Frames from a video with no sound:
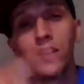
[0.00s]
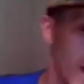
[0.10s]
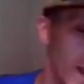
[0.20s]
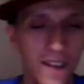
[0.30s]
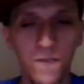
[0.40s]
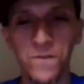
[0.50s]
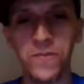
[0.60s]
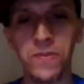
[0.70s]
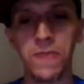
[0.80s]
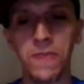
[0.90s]
Nah.
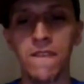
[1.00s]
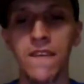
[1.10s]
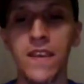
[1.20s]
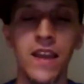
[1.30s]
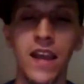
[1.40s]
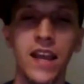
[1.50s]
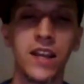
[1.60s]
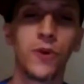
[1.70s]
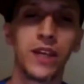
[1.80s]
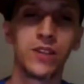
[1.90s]

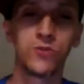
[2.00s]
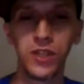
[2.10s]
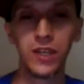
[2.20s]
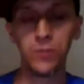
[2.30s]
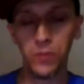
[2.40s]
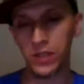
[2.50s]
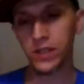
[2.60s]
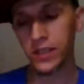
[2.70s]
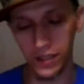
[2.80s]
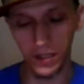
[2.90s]
Anyways, we keep it
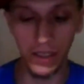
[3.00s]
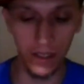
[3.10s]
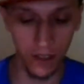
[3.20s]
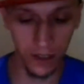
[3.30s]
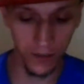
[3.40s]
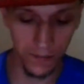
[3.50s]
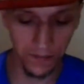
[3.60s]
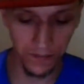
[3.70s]
clean in here.